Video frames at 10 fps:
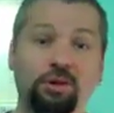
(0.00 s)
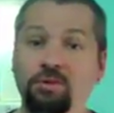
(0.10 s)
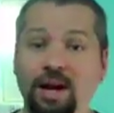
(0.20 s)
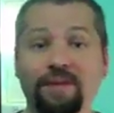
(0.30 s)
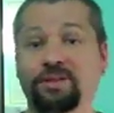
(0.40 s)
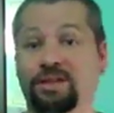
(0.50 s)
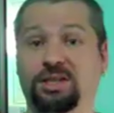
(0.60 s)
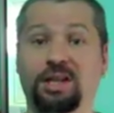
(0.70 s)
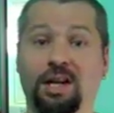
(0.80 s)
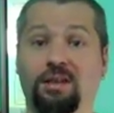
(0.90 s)
You don't have to
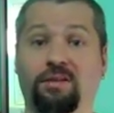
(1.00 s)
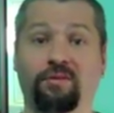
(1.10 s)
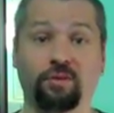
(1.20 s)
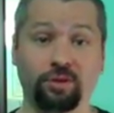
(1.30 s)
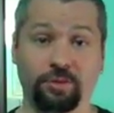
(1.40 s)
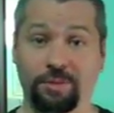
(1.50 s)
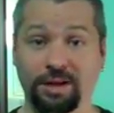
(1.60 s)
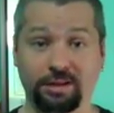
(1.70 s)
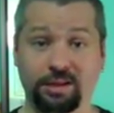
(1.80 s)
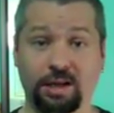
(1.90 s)
sit on the floor to
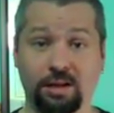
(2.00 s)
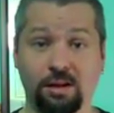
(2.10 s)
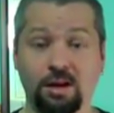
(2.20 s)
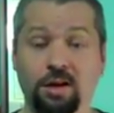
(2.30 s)
meditate.